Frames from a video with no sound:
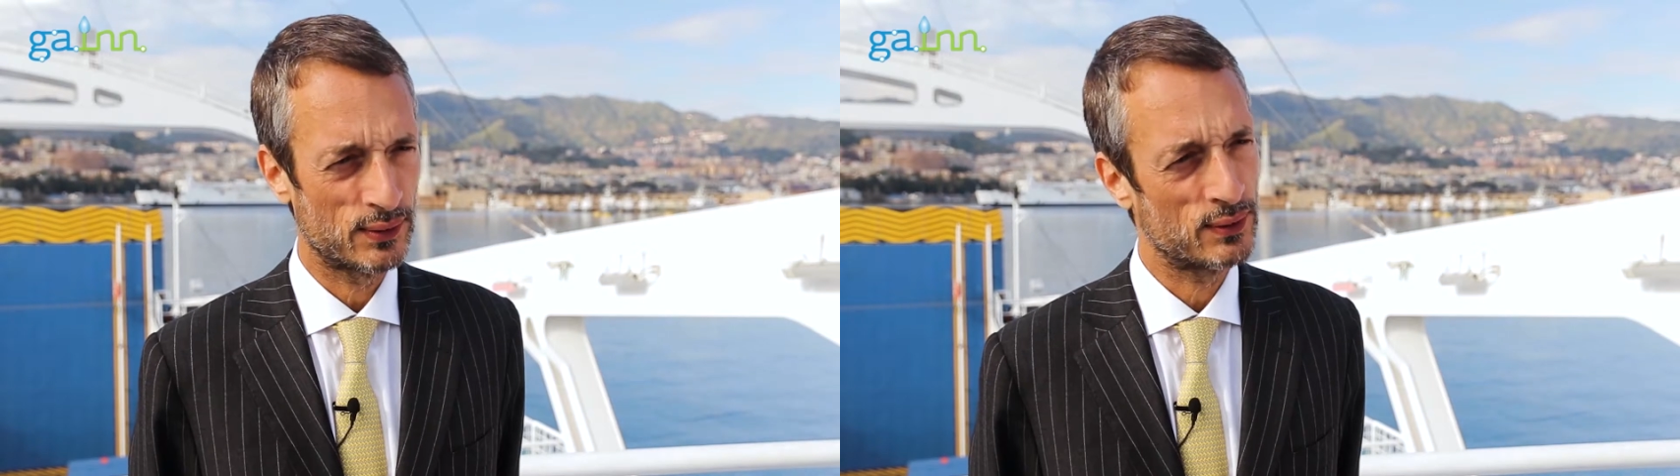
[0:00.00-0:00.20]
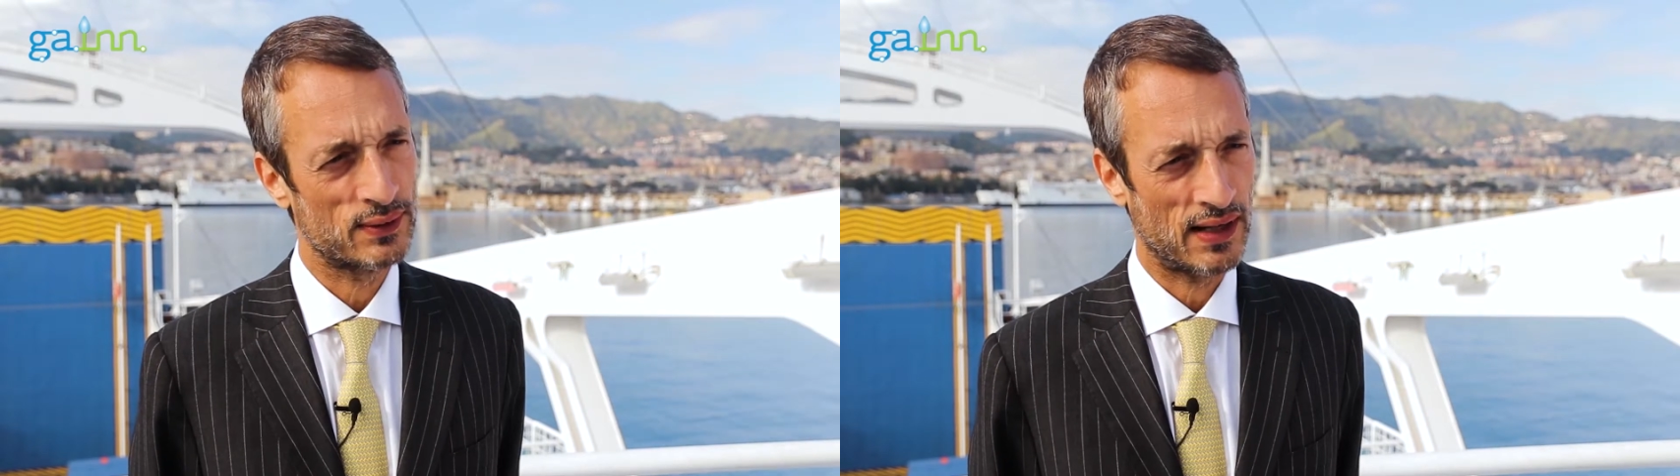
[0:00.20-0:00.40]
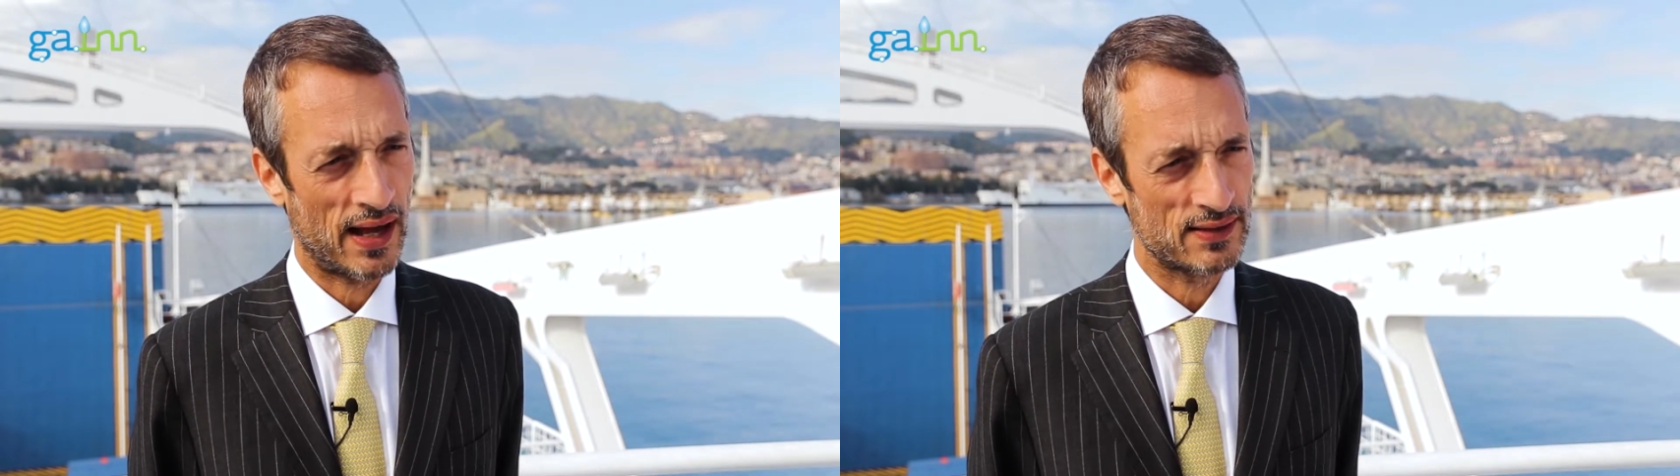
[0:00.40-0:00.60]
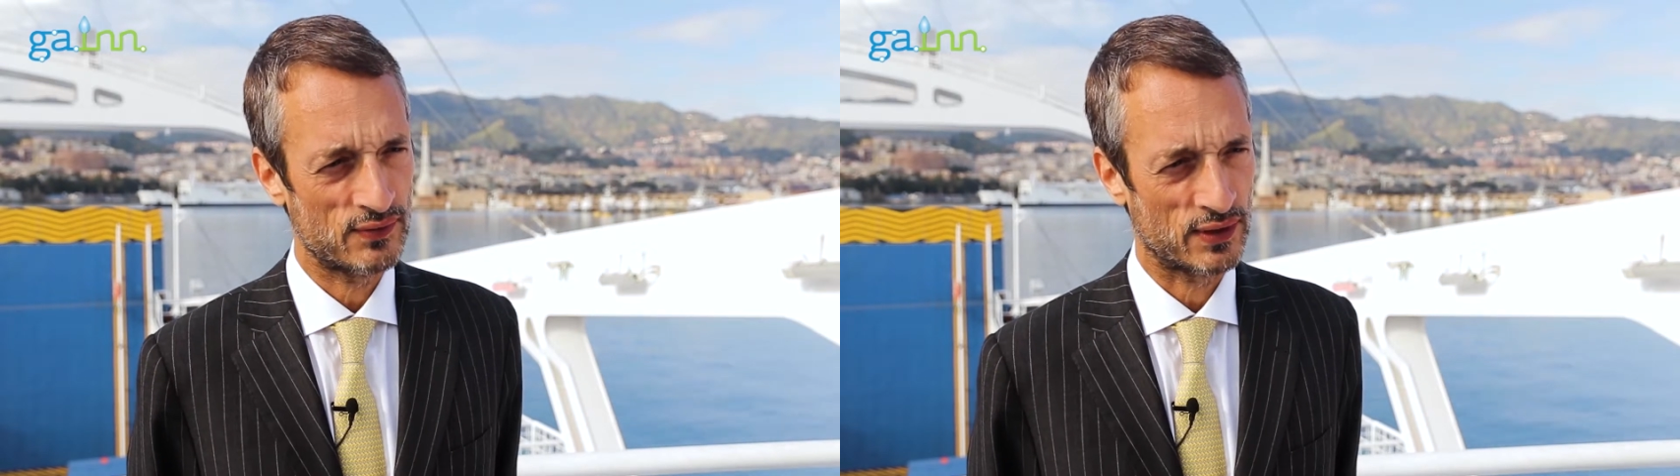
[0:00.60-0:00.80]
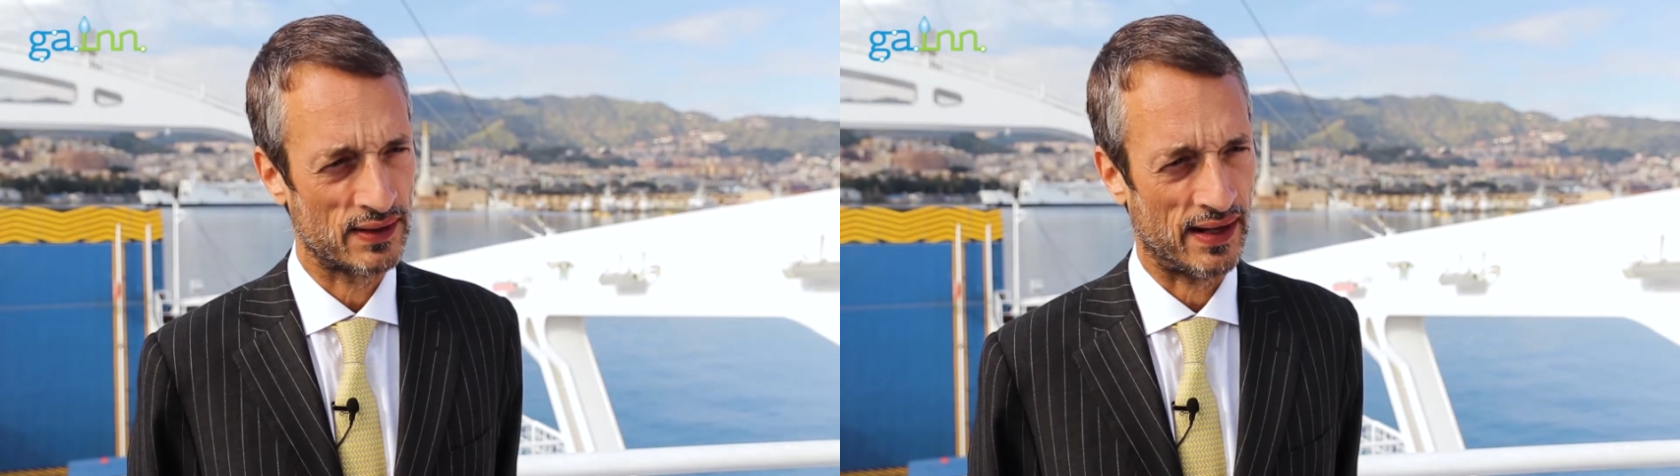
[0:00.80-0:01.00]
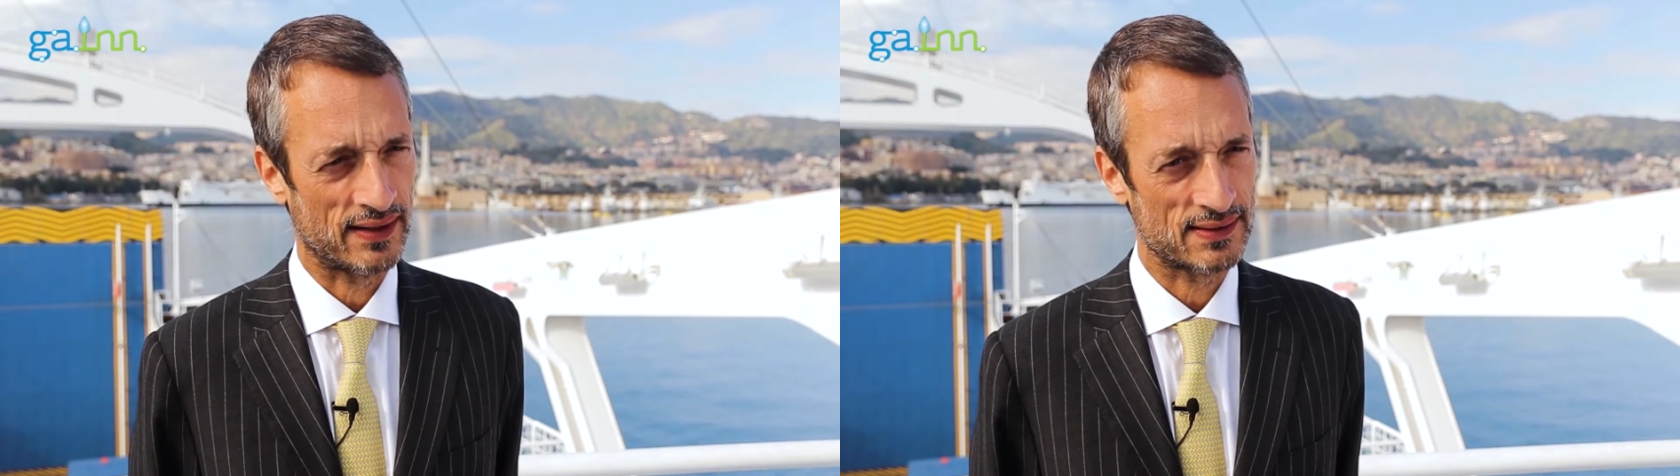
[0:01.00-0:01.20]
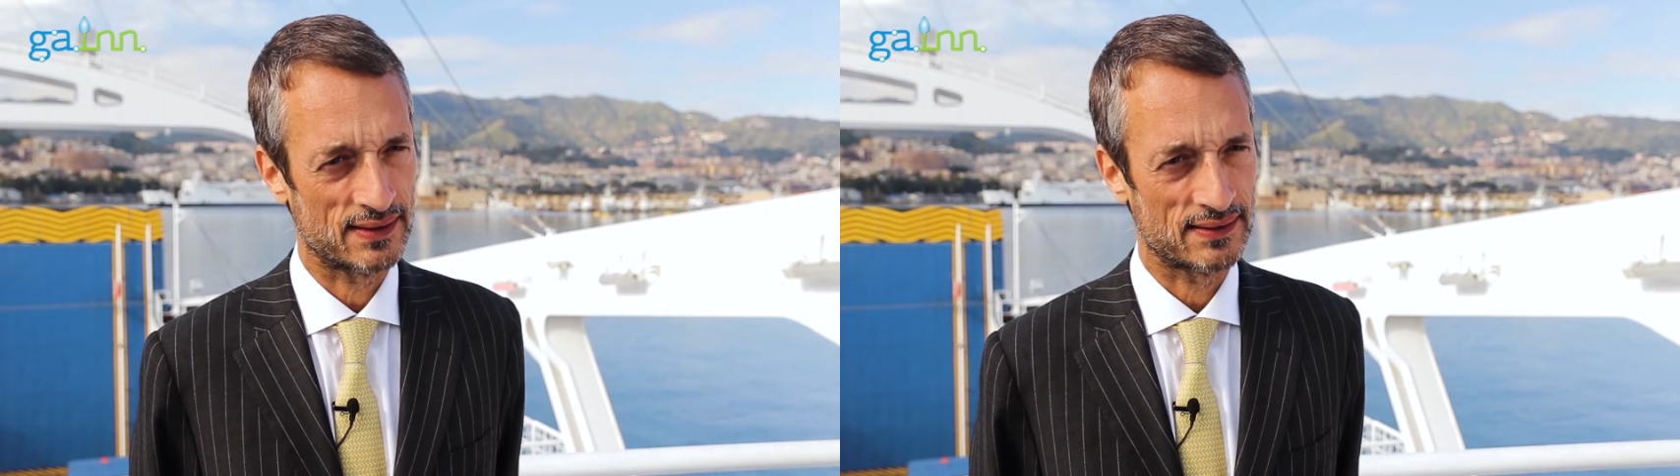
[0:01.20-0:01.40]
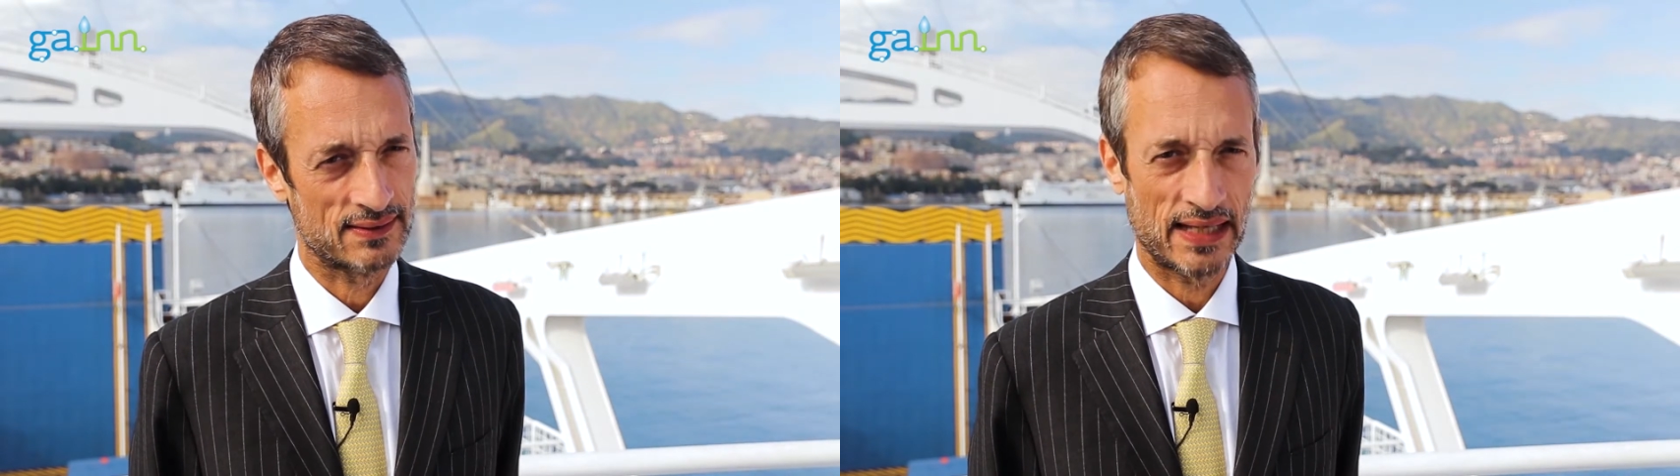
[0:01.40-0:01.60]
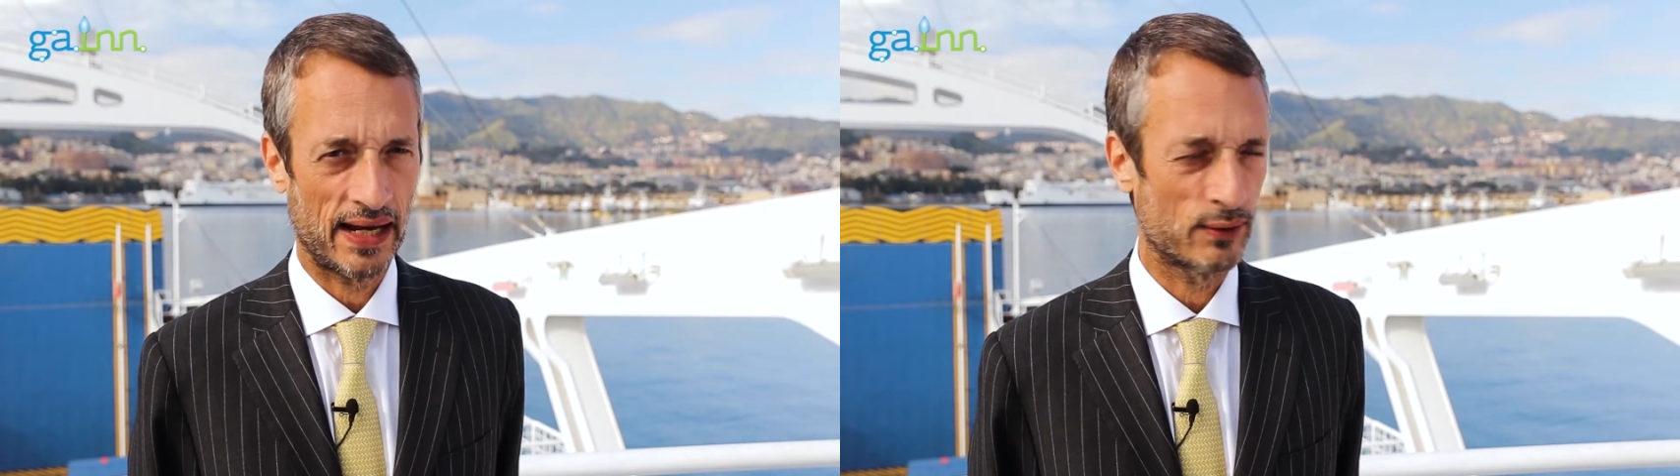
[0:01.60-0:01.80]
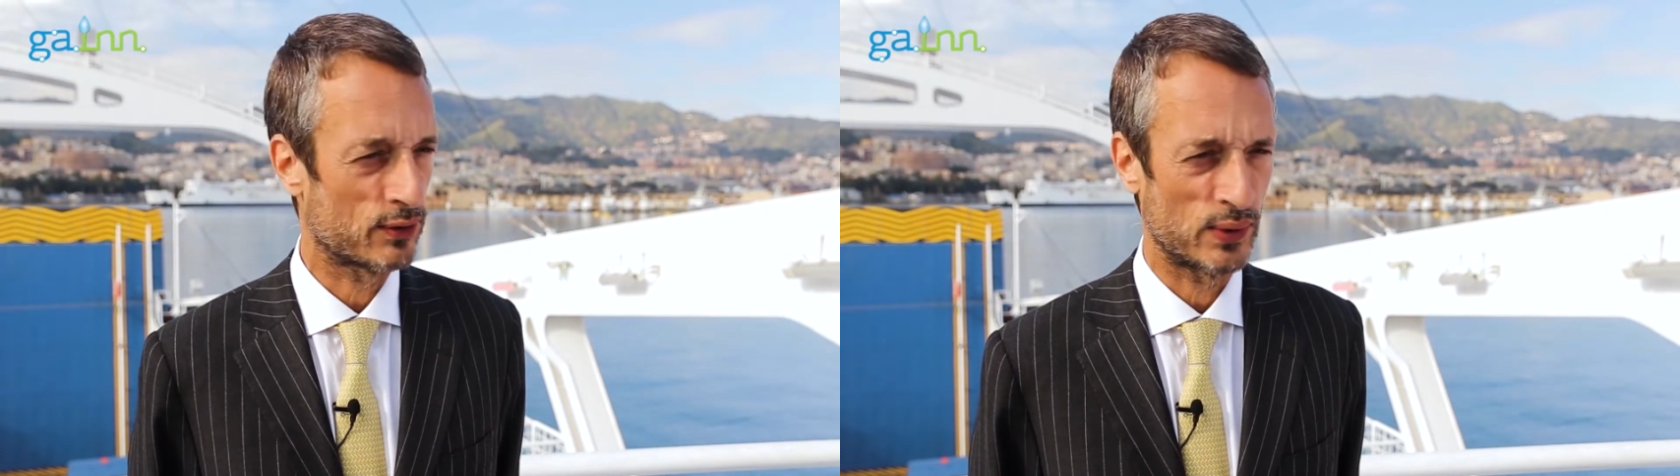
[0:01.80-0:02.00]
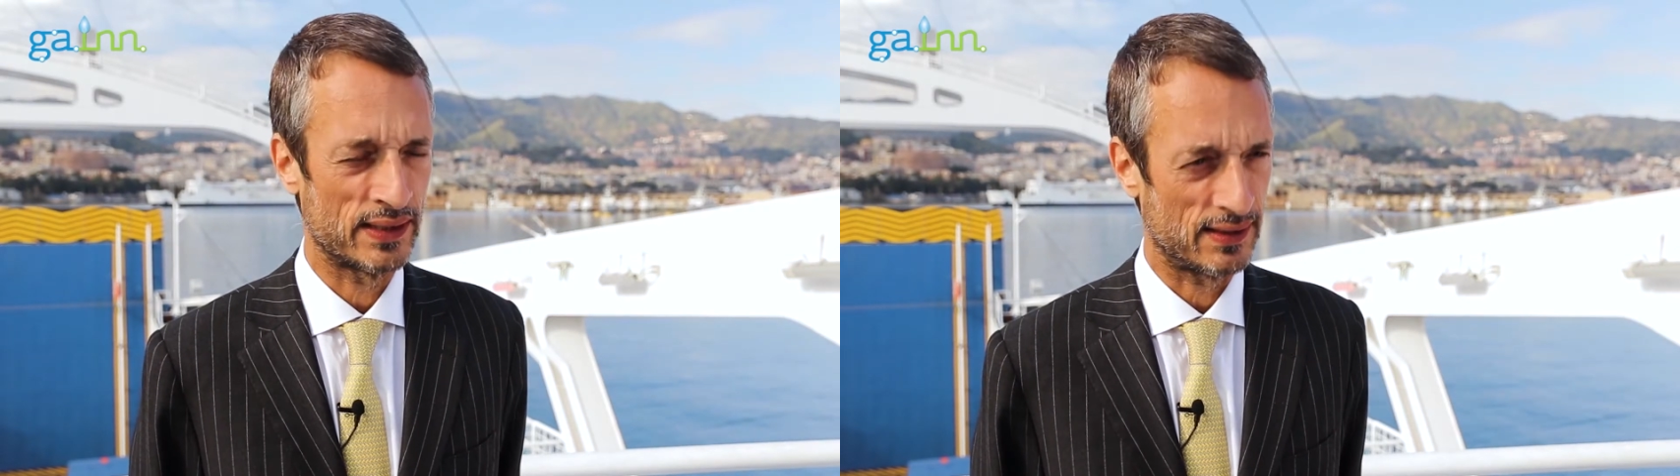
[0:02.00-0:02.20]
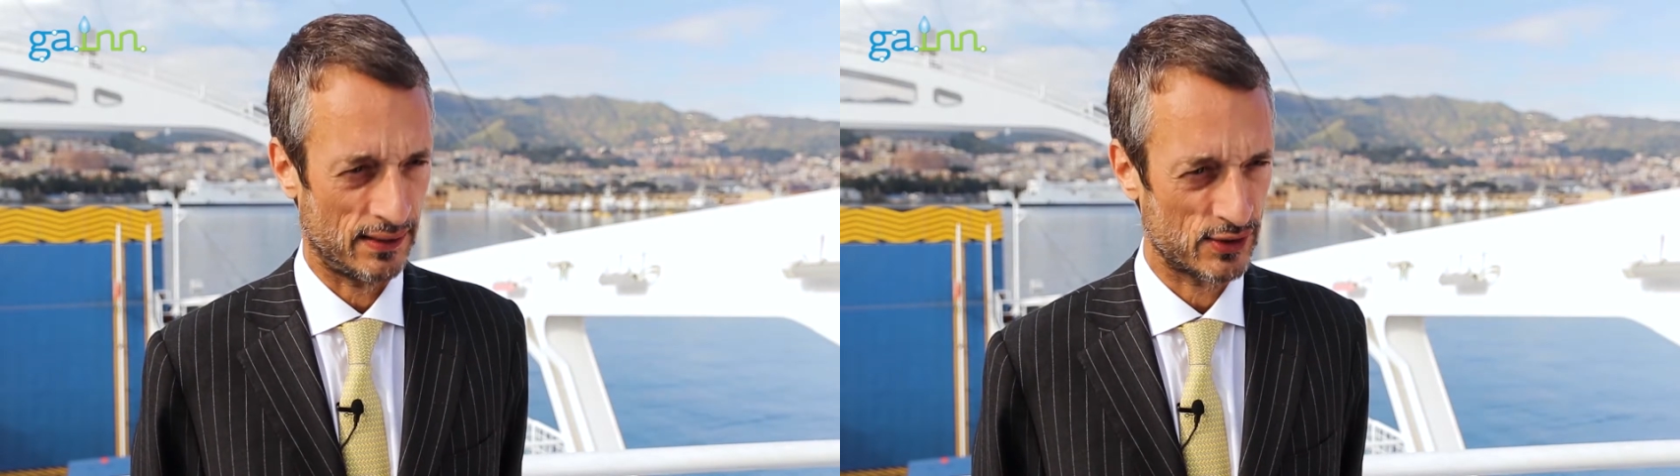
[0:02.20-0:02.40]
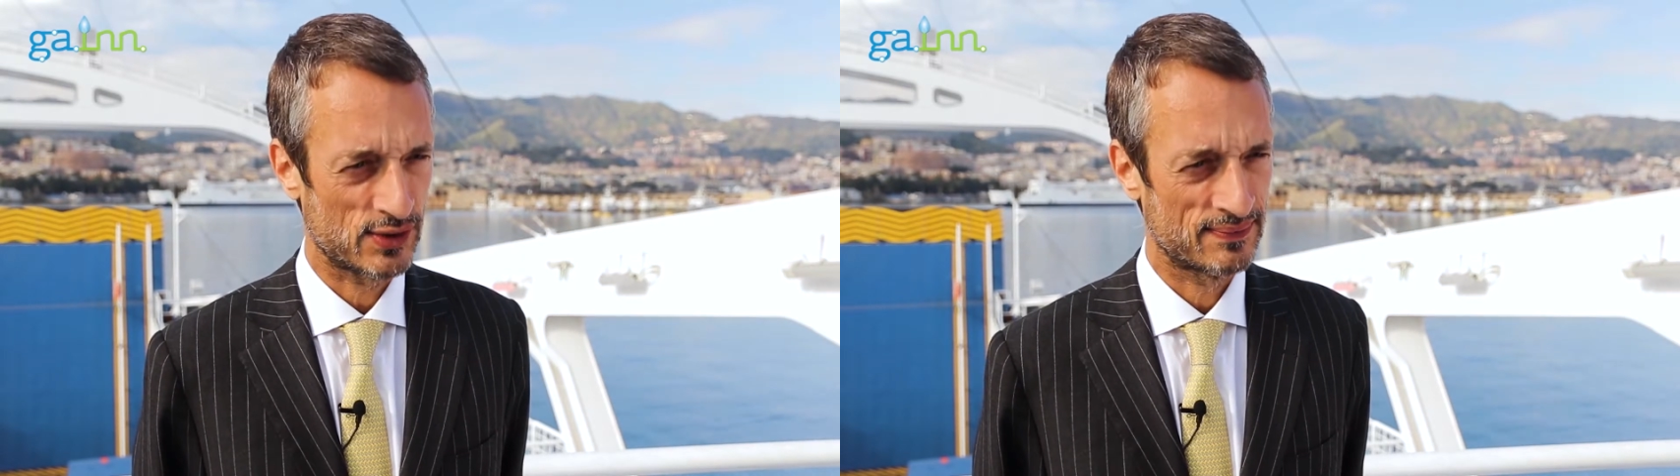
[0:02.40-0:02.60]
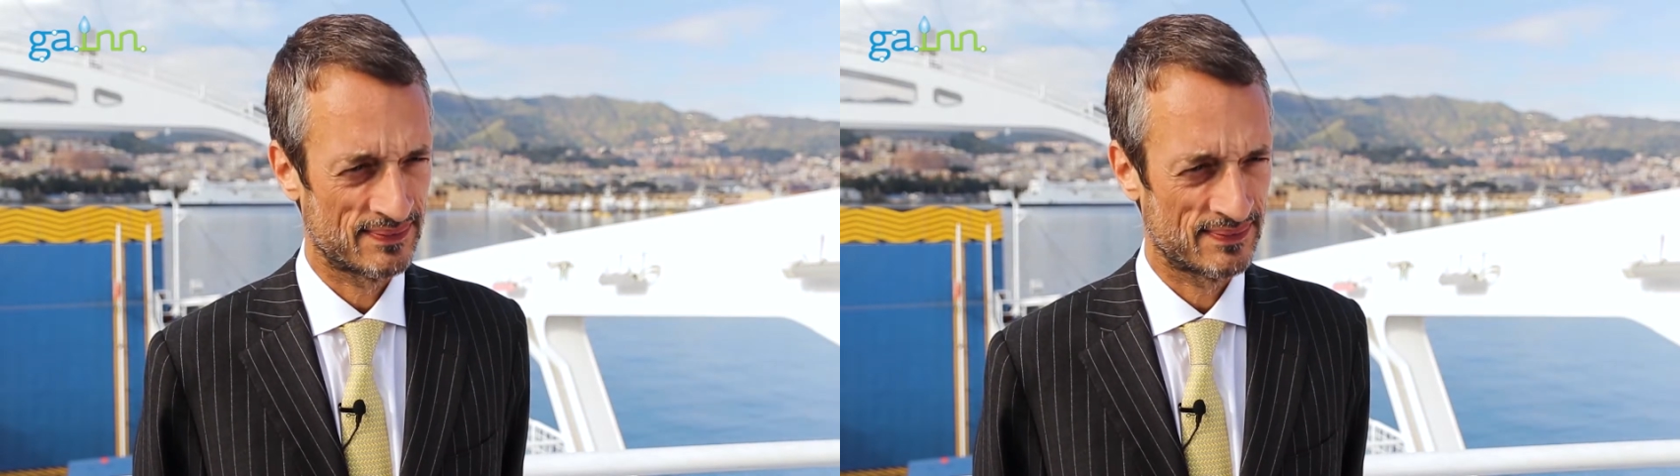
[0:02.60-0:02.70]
utilize for the next 10 or 20 years.